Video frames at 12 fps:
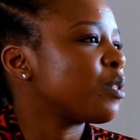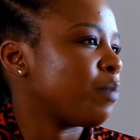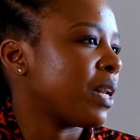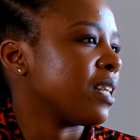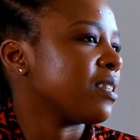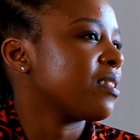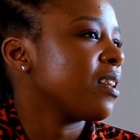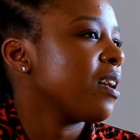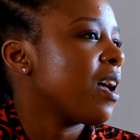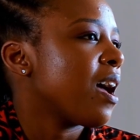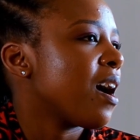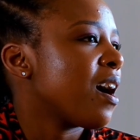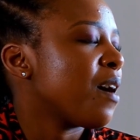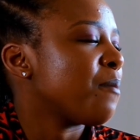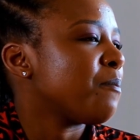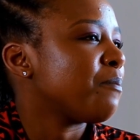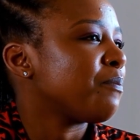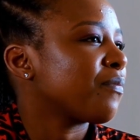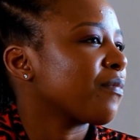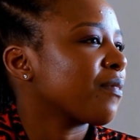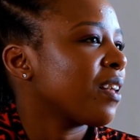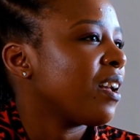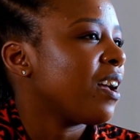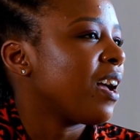place.
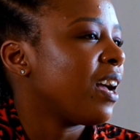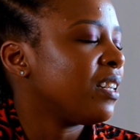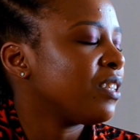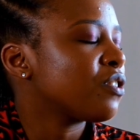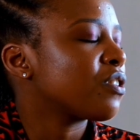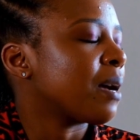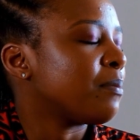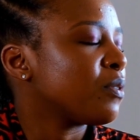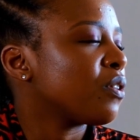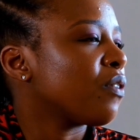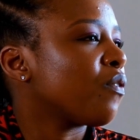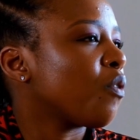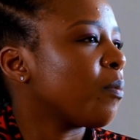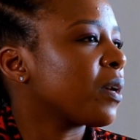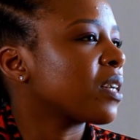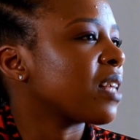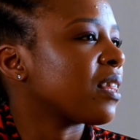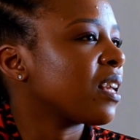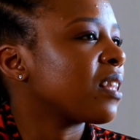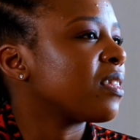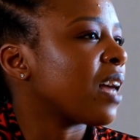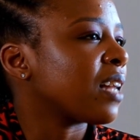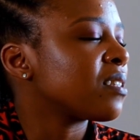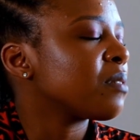And needs to come to the fore, because I think
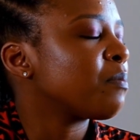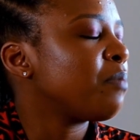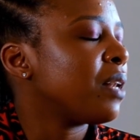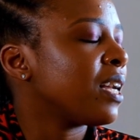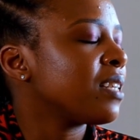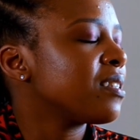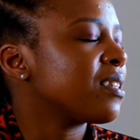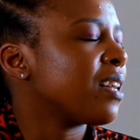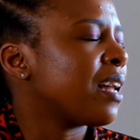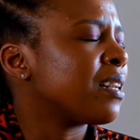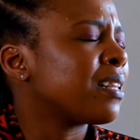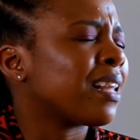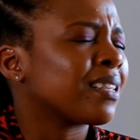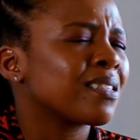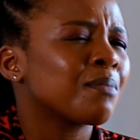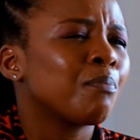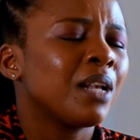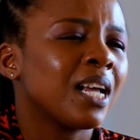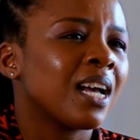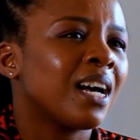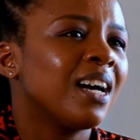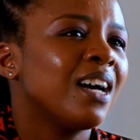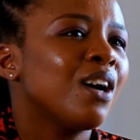that's a place and that's a player